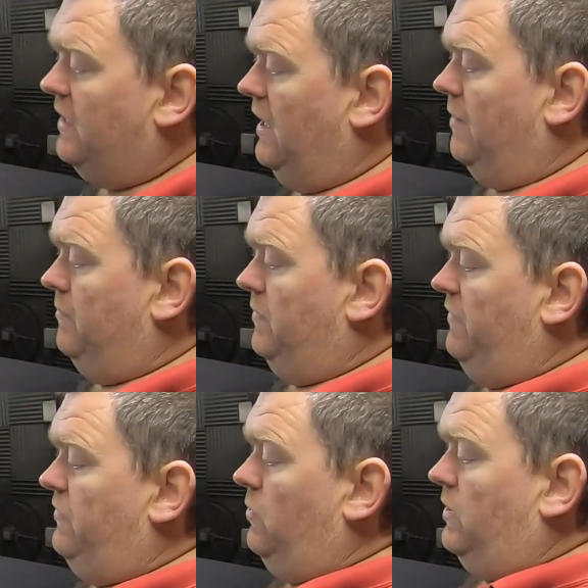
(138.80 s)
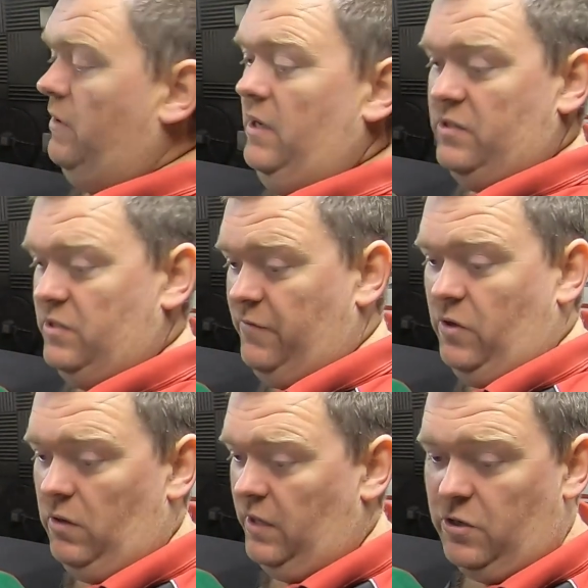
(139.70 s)
If you've
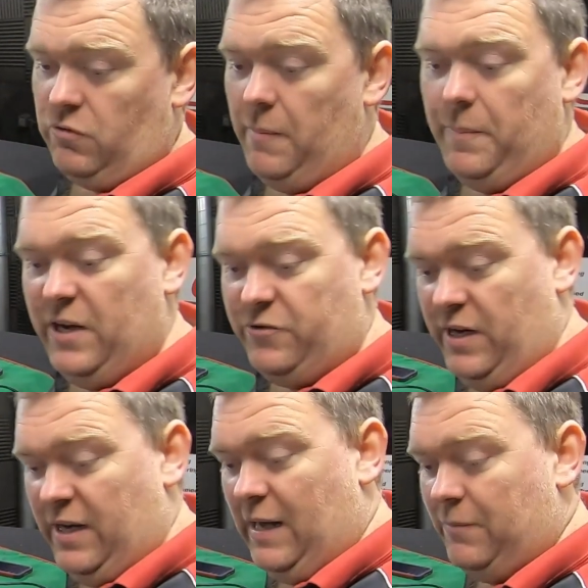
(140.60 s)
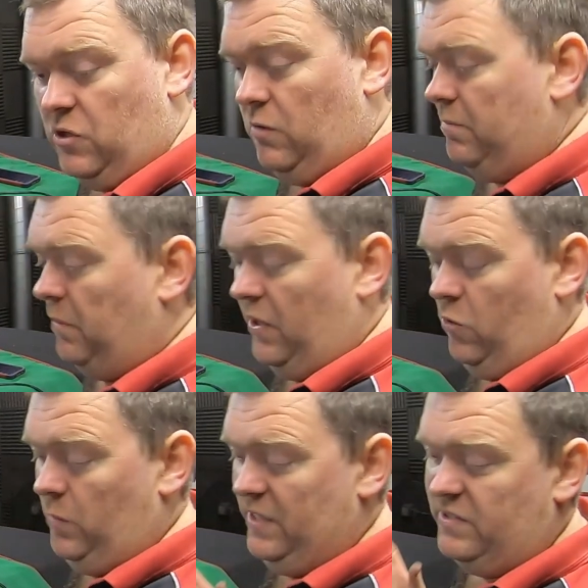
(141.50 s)
got like a crap battery in your laptop, by
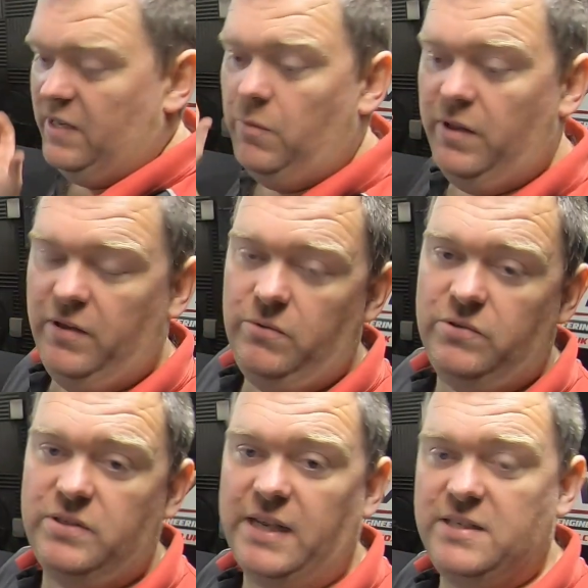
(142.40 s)
all means, take one of those